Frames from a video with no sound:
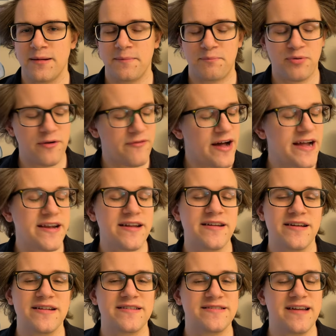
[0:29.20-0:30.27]
provided
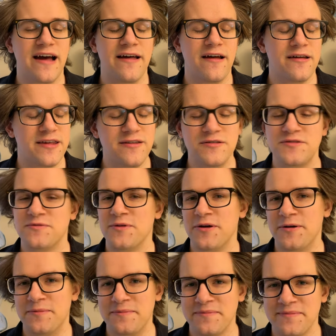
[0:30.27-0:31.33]
it's not a huge
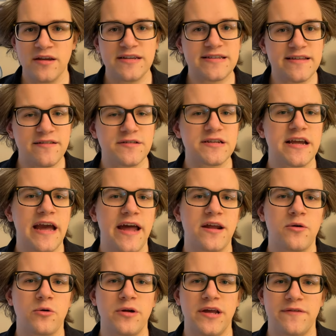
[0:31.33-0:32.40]
room. You see, there's a
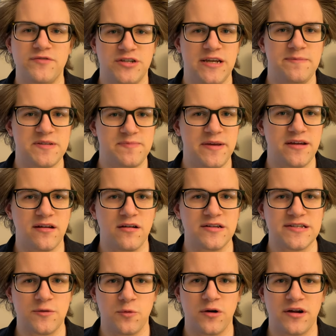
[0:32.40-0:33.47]
category of cheap speakers
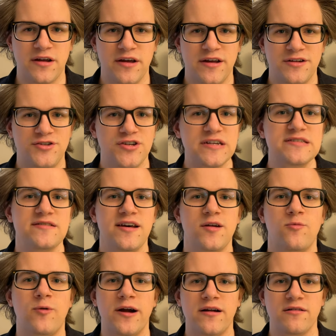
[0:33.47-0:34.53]
that work just like
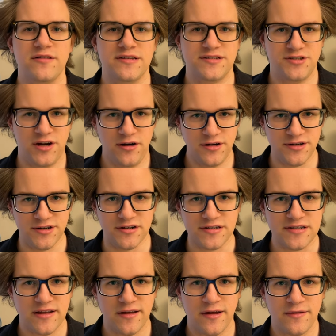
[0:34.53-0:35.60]
wireless
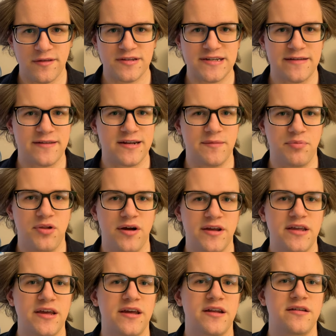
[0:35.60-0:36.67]
chargers. There's nothing to plug
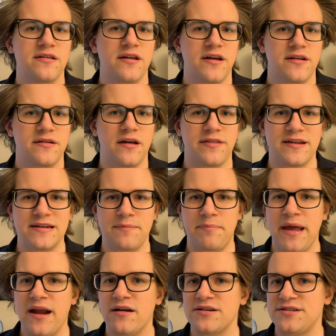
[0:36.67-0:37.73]
in, nothing to
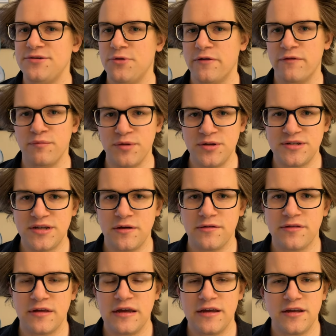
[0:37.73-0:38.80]
pair to over
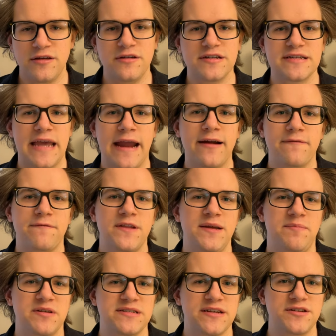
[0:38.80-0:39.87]
Bluetooth. You just carefully
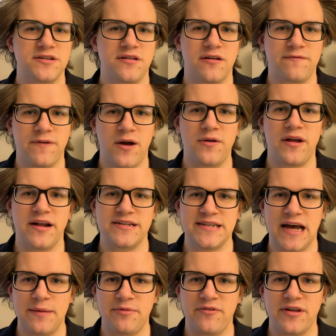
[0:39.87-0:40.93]
position your phone on
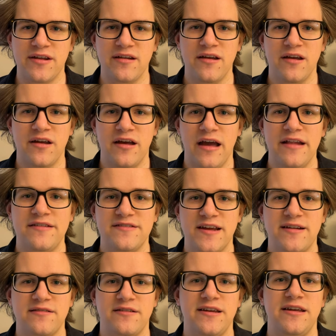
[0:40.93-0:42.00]
top of it, and
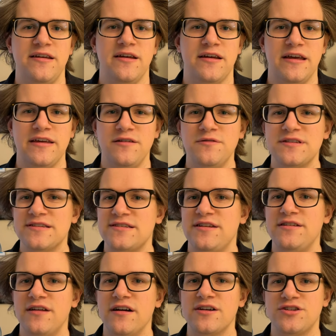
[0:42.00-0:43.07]
suddenly it uses
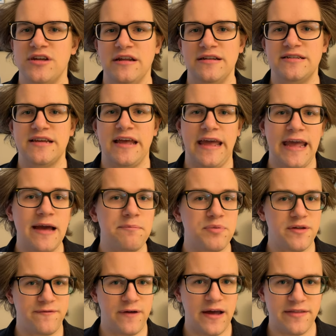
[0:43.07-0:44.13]
induction to
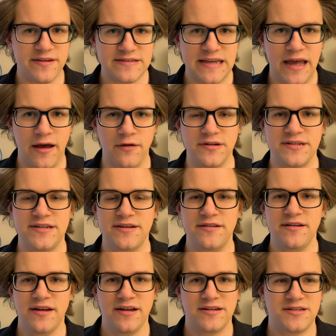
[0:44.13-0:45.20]
amplify the sound to
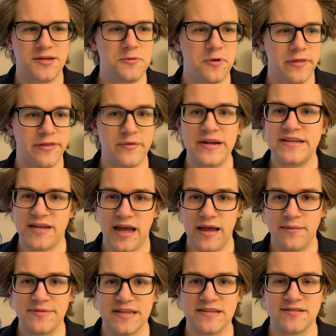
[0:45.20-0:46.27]
two or three
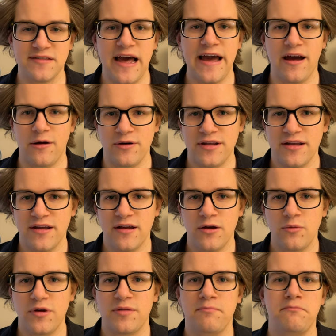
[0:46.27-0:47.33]
times as loud
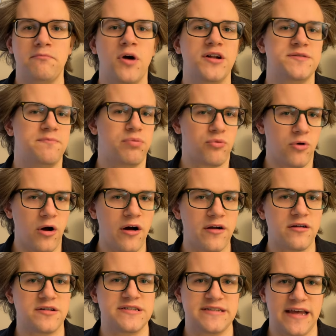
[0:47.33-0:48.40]
with much
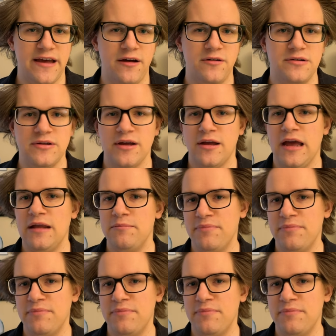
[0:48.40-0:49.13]
broader sound and